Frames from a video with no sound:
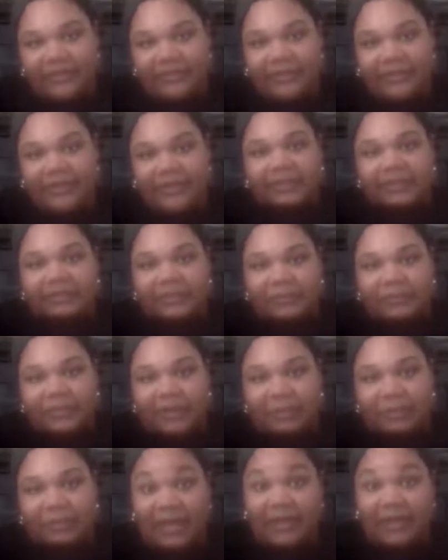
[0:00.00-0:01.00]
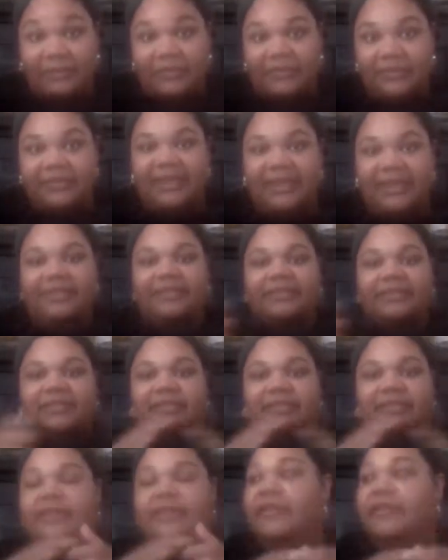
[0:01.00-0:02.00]
so it doesn't really matter what size it's
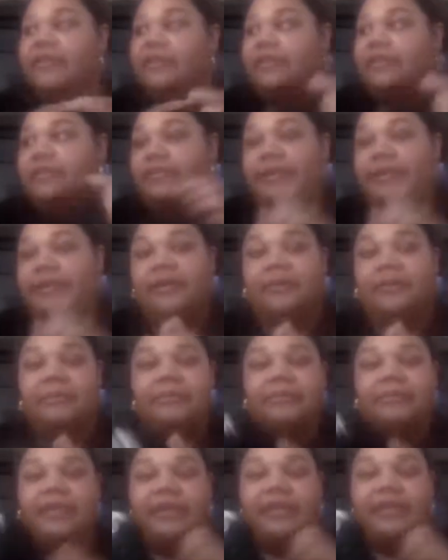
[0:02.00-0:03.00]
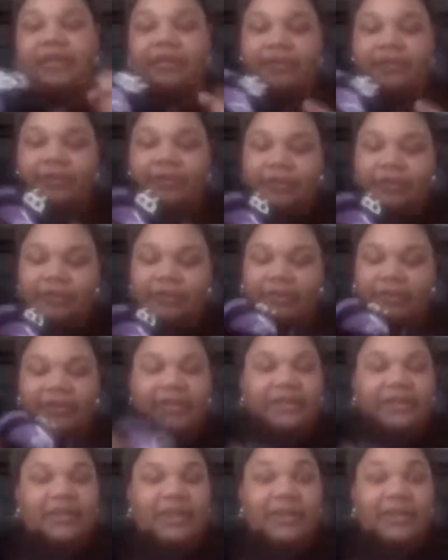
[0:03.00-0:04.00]
in. So
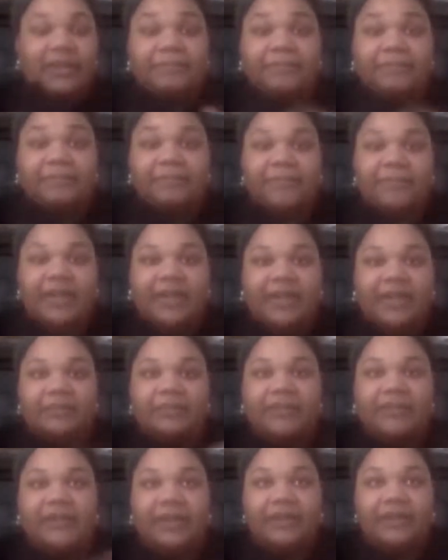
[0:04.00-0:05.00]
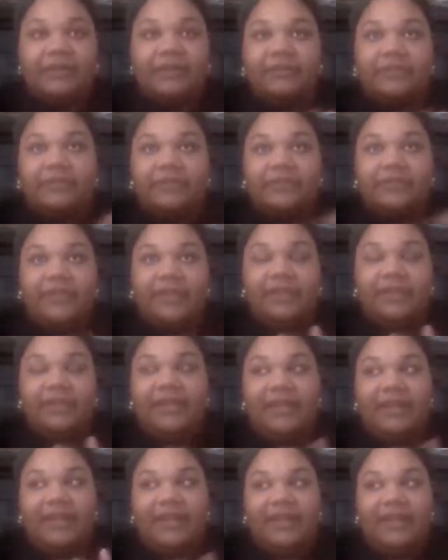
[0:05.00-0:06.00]
if anyone else did
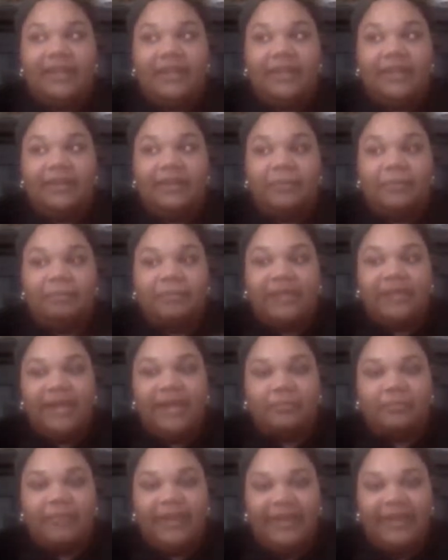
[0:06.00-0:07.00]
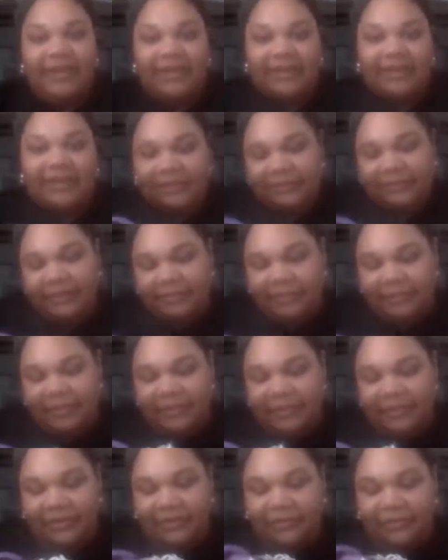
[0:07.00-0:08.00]
get a black bag, let me
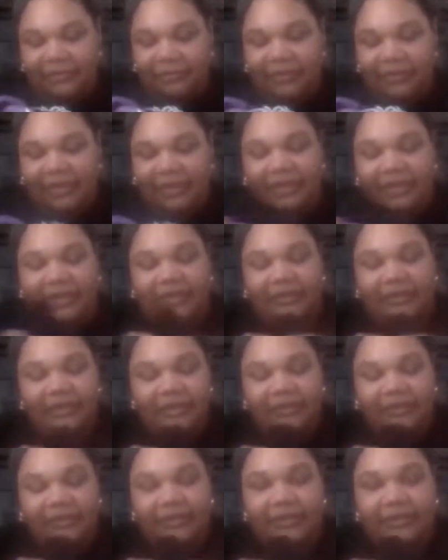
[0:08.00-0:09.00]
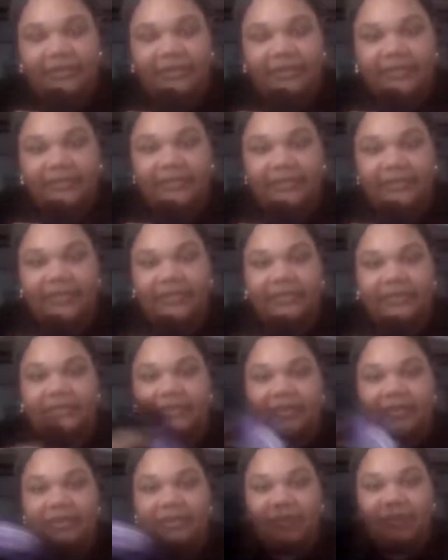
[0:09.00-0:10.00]
know what color this is,
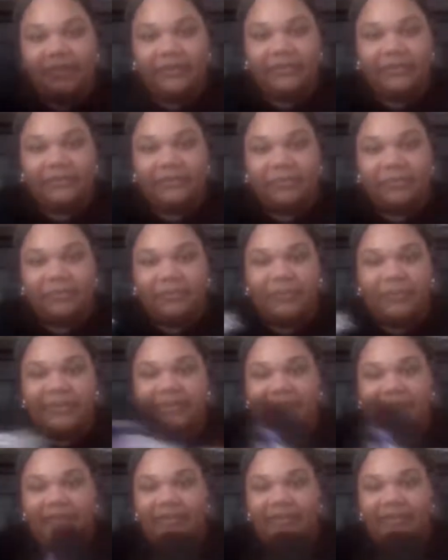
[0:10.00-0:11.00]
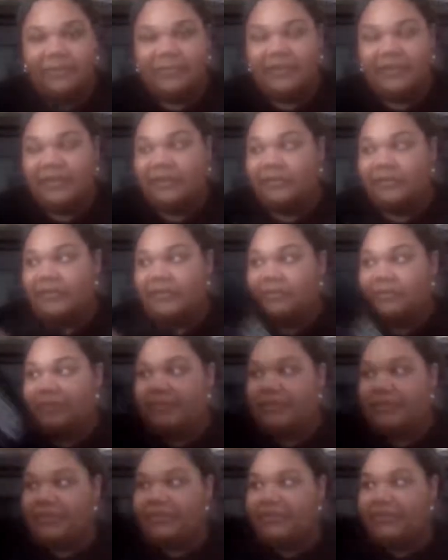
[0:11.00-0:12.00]
and let me know if the boys got something else
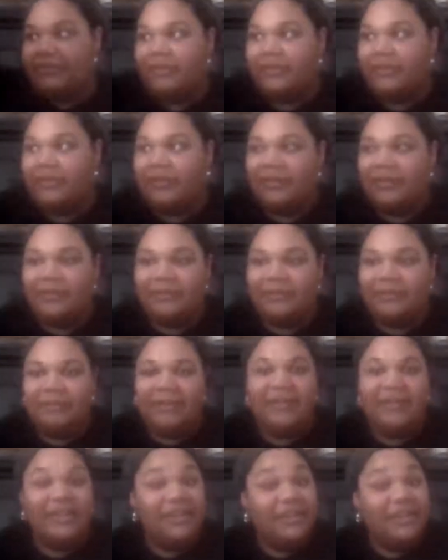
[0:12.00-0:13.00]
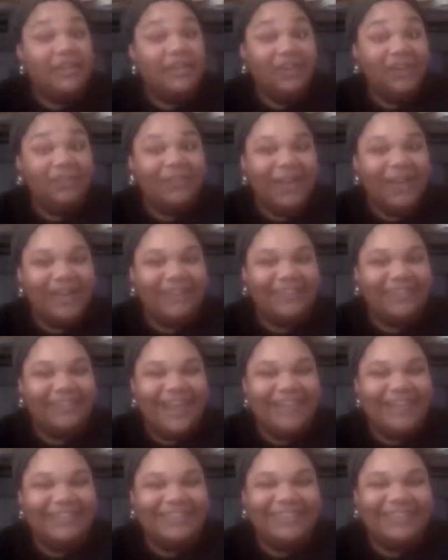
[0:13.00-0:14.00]
different versus the girls. But no
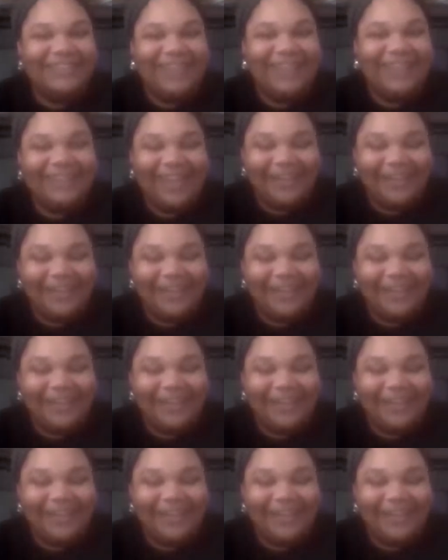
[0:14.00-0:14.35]
runaround shirt,